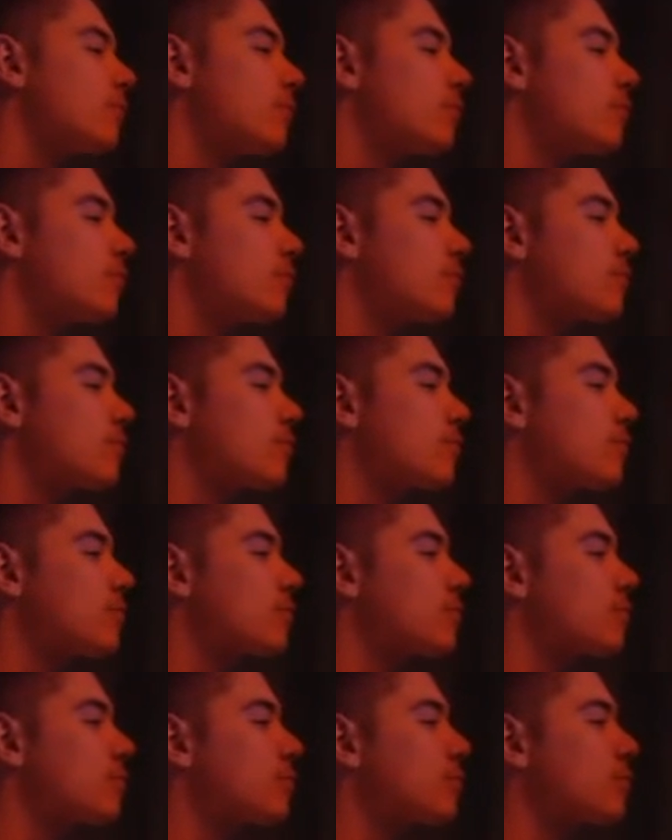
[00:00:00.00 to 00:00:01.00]

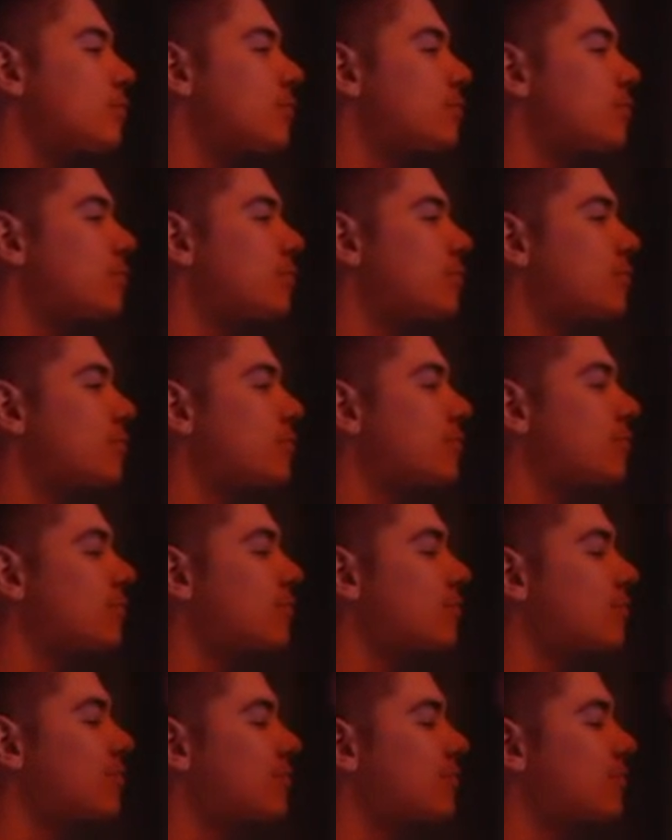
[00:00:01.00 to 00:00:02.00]

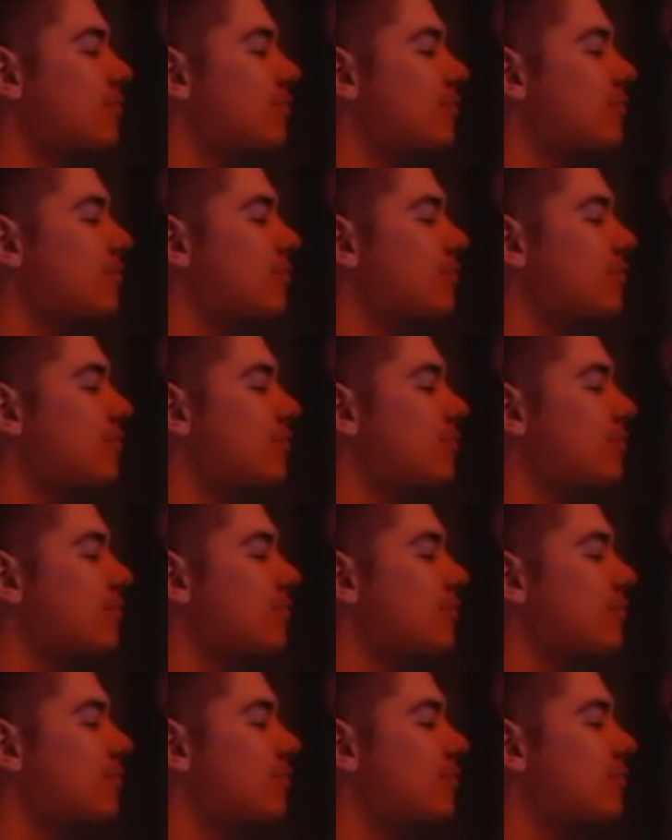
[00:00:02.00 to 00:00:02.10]
The person shown says nothing.